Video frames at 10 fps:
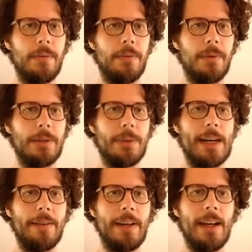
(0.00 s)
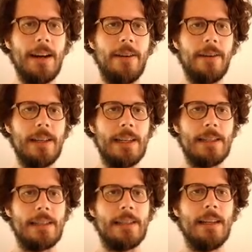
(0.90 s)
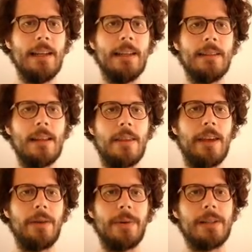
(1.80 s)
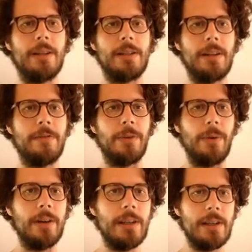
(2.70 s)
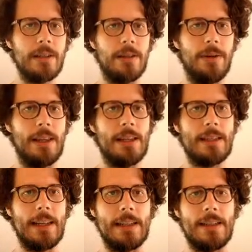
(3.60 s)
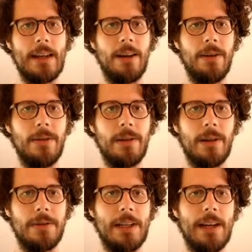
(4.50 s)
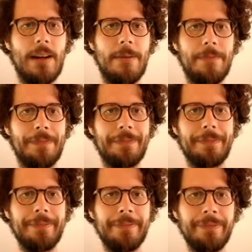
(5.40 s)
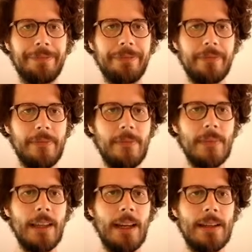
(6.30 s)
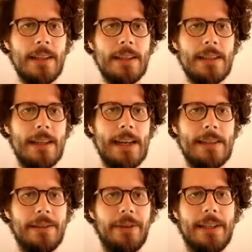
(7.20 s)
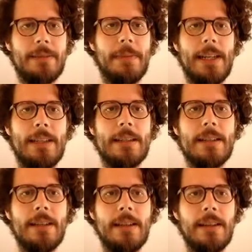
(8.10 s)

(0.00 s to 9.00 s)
what we have here is the thing we're searching for. So in this case, hello goes here. And this asterisk means